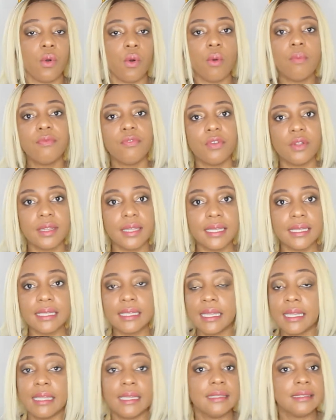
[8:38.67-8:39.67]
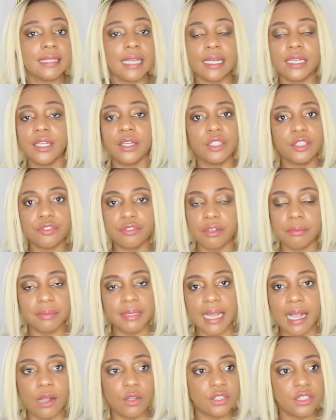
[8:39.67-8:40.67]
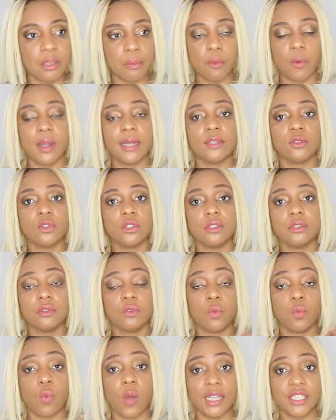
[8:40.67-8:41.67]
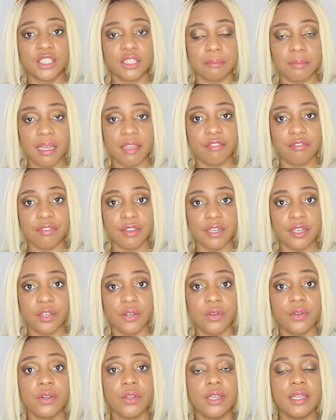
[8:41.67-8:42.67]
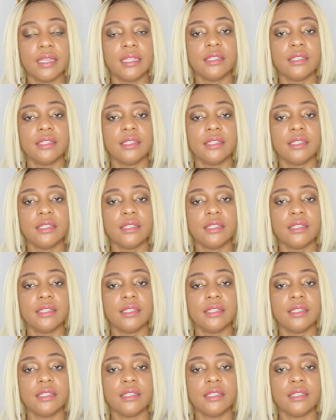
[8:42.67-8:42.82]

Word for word: Hopefully 10 years from now, someone watching my video,